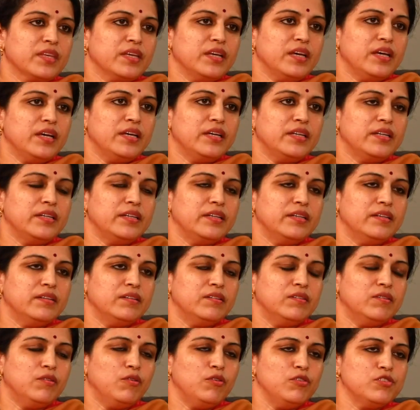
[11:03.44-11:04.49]
and
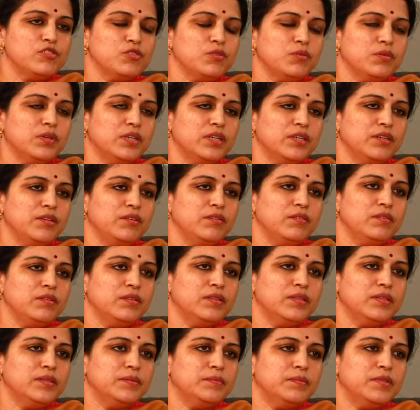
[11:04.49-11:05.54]
also
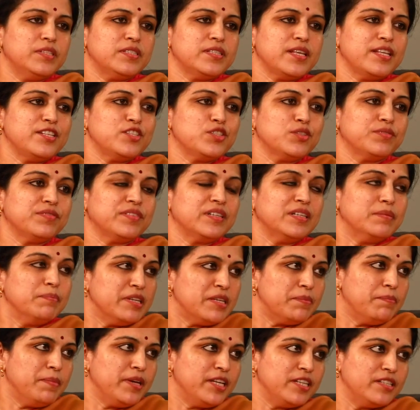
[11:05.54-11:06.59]
a sense of
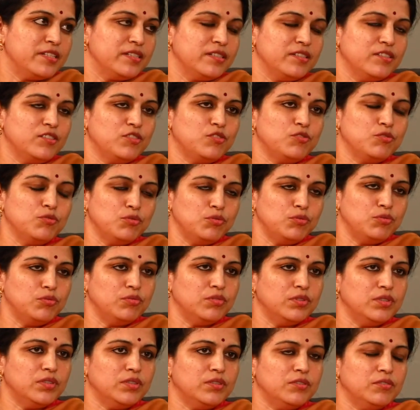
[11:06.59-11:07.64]
commitment
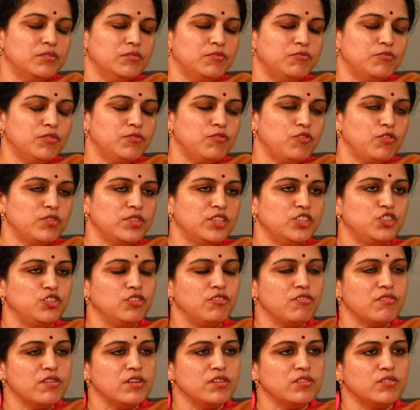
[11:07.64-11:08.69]
to for the
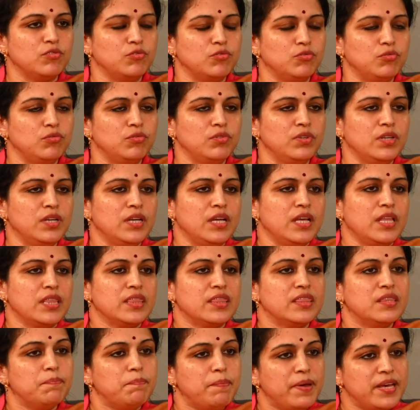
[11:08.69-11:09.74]
children to do
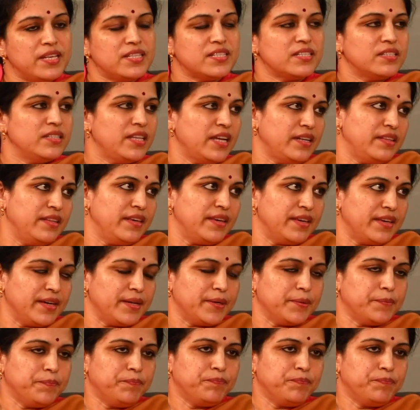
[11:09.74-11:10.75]
the best that they can.